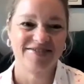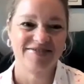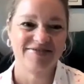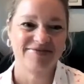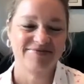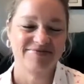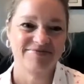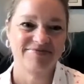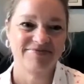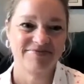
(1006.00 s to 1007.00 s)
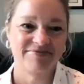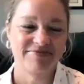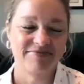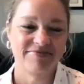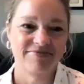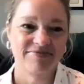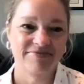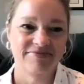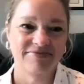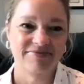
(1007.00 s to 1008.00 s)

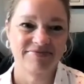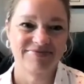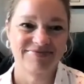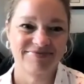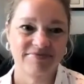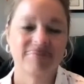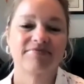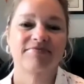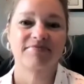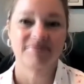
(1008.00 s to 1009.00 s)
(silent)